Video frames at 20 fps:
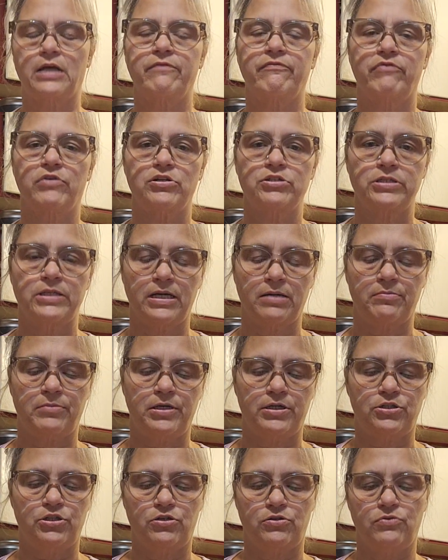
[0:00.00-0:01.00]
First thing I'm going
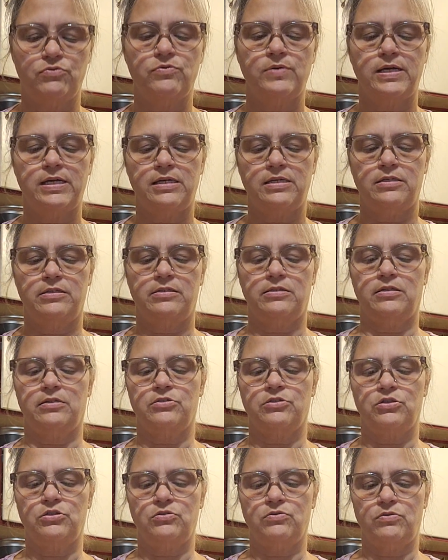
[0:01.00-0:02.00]
to do is
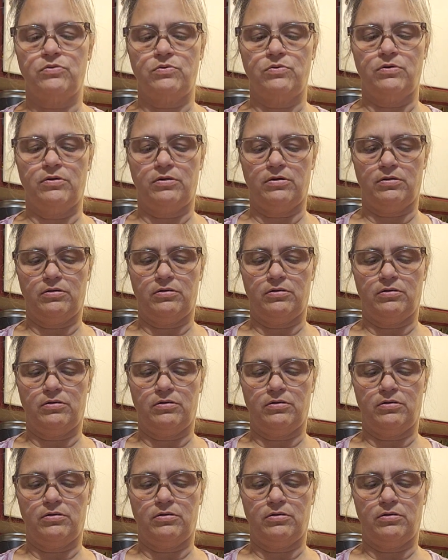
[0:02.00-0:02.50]
do